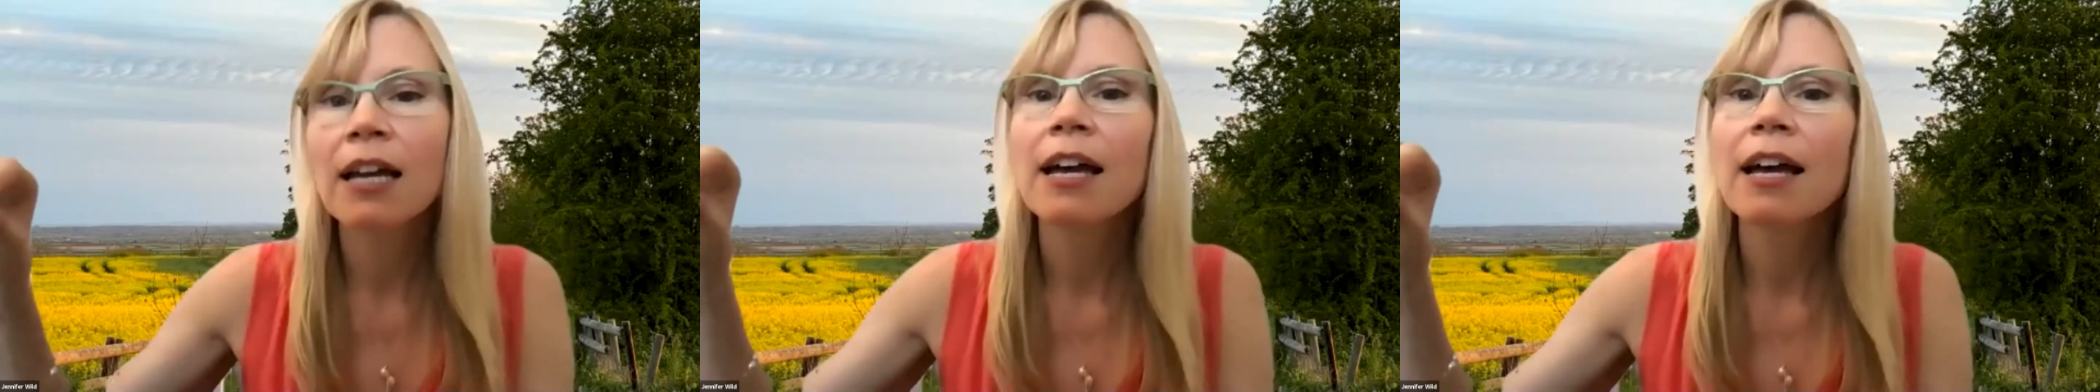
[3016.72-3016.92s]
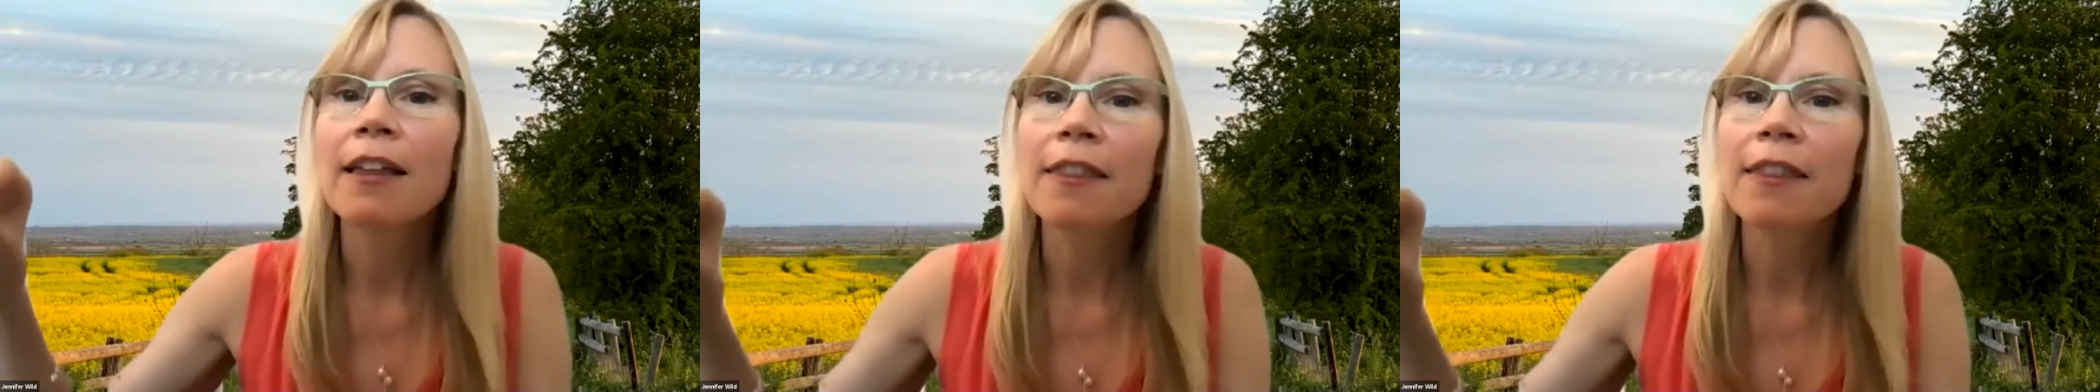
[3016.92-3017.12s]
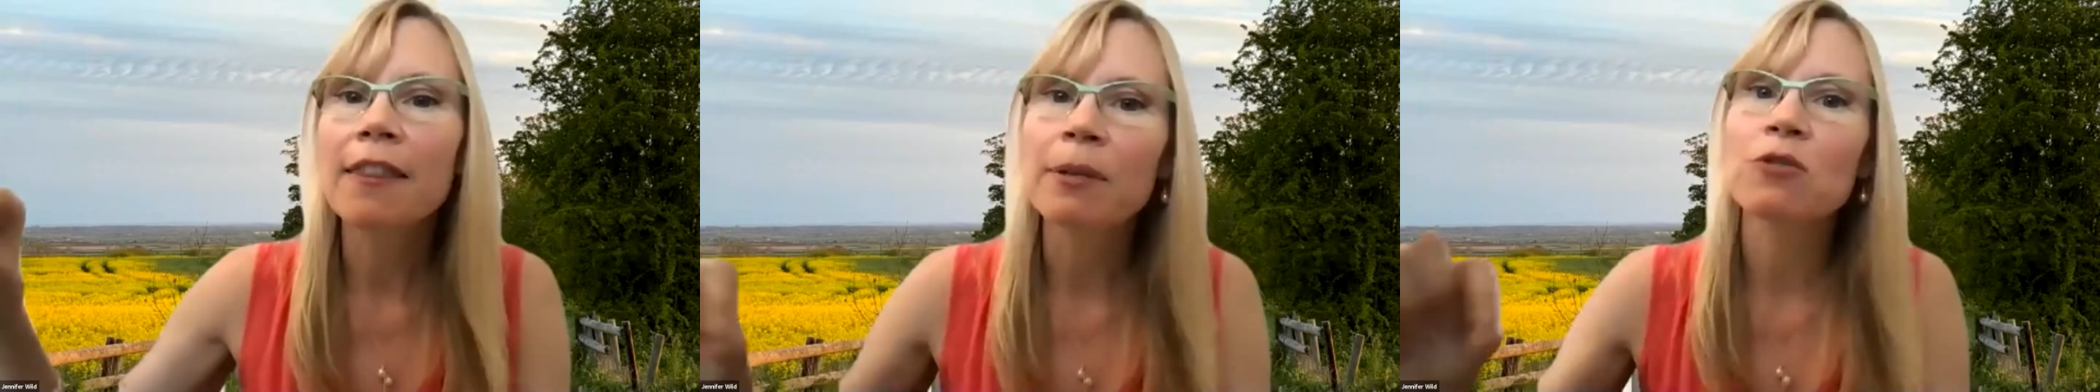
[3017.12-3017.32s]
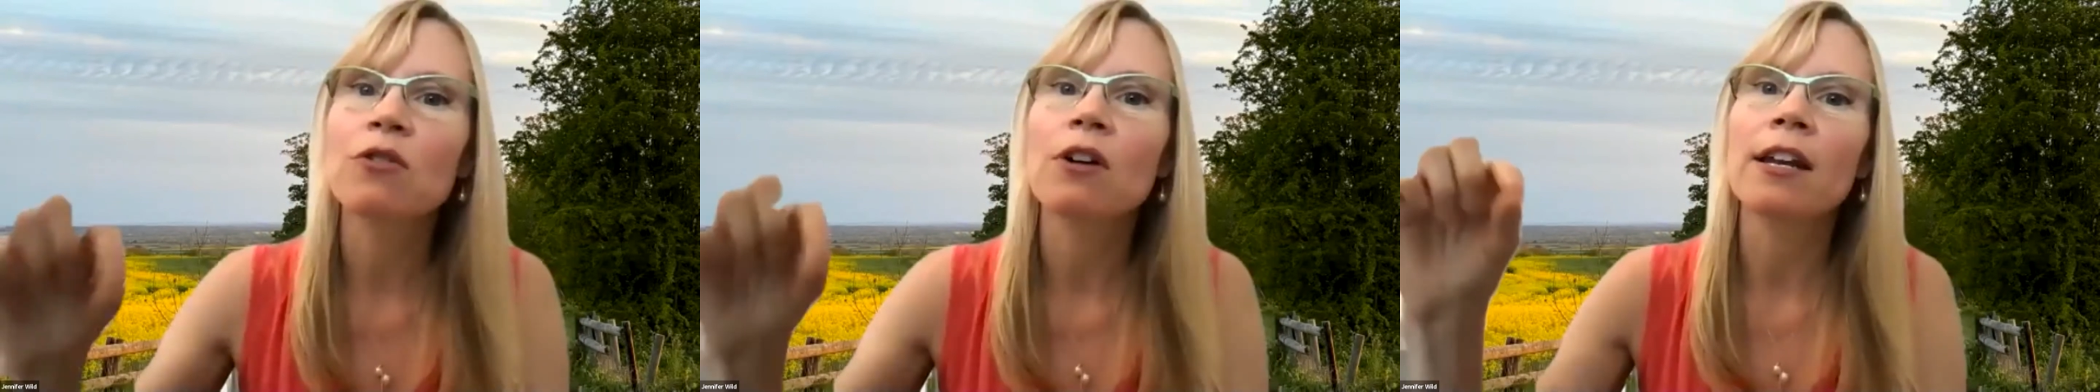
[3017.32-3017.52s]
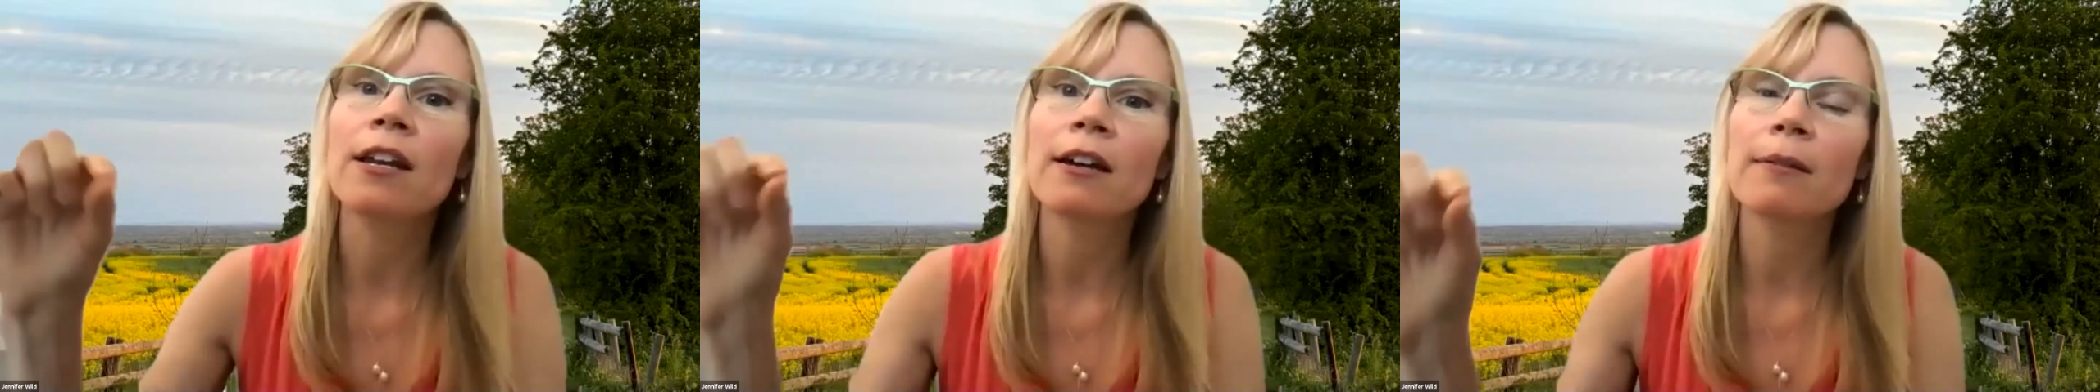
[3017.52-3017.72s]
and then we
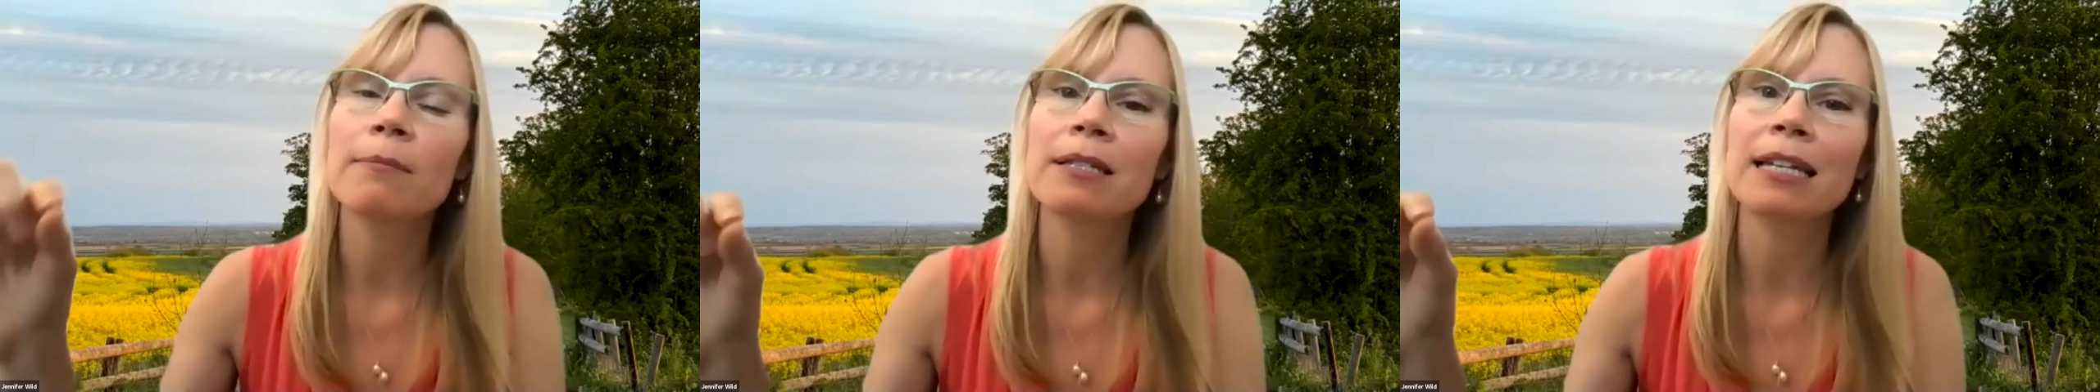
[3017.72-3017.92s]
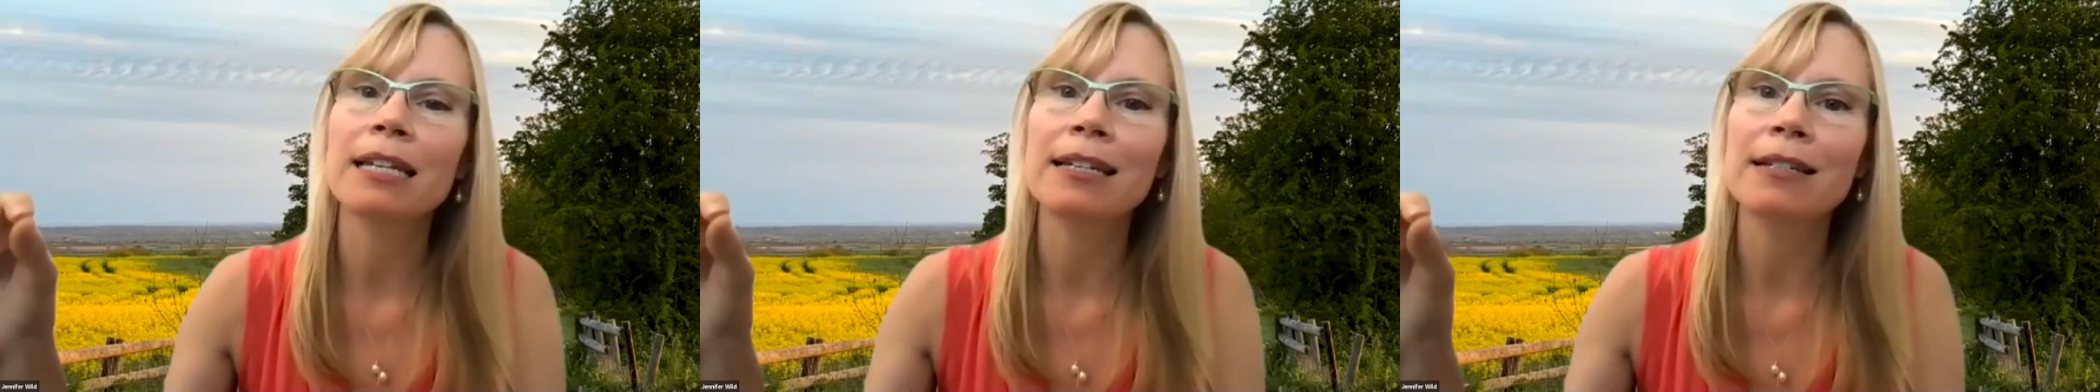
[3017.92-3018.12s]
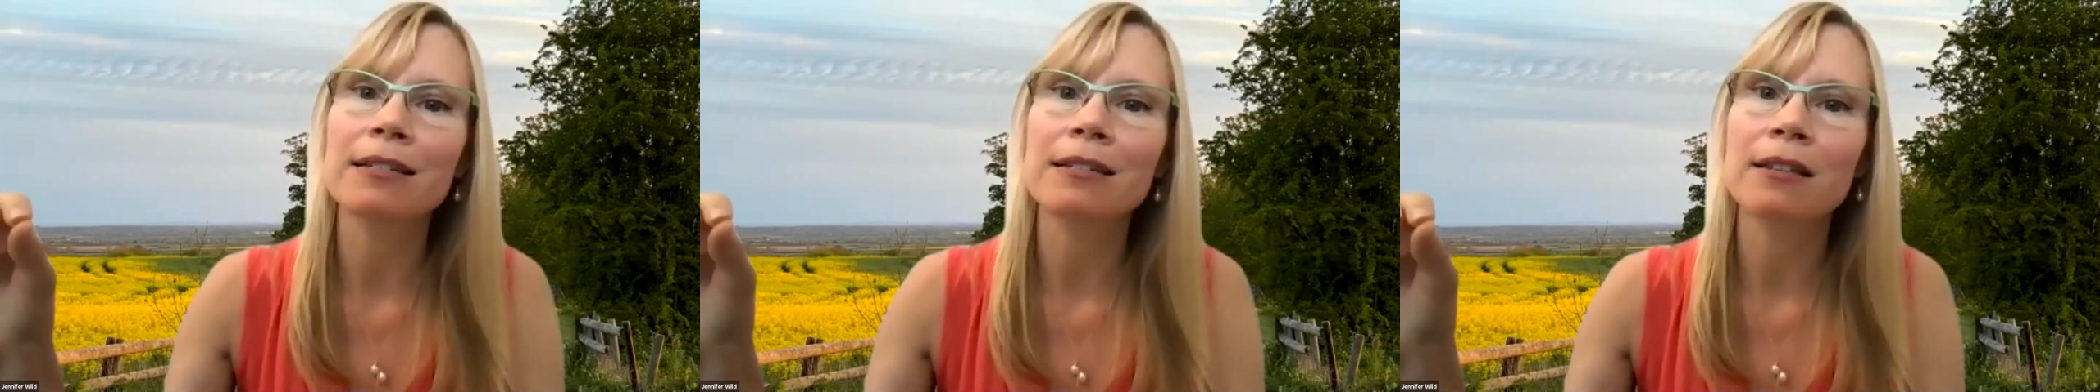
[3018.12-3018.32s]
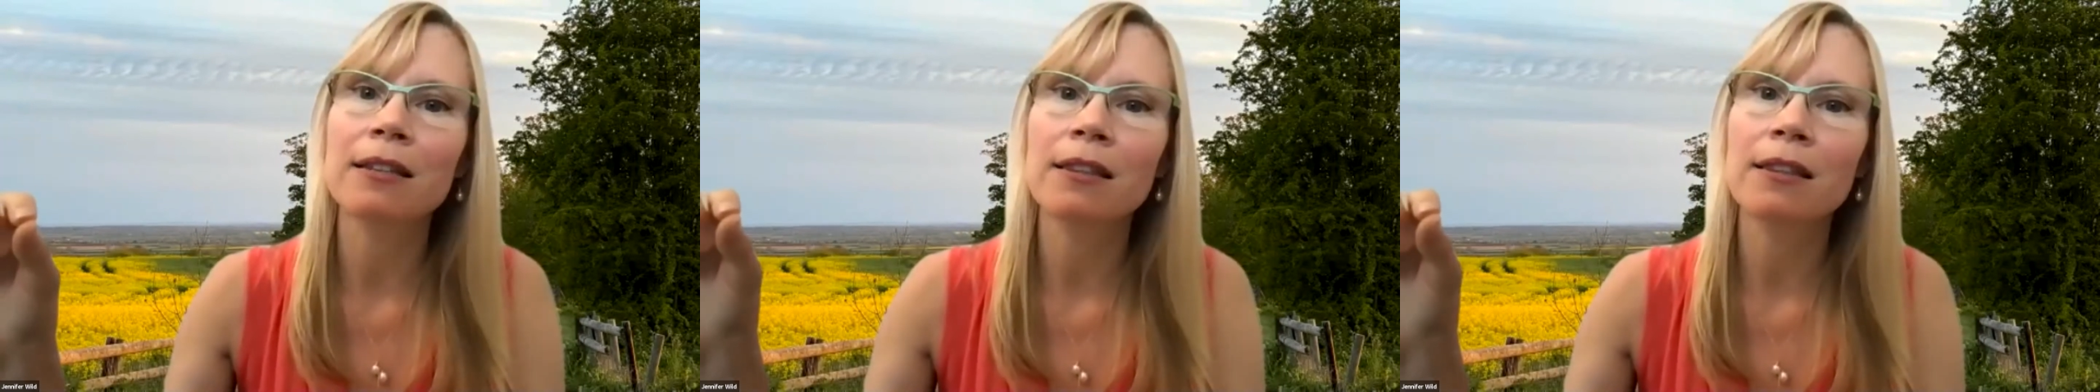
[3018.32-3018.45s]
try to update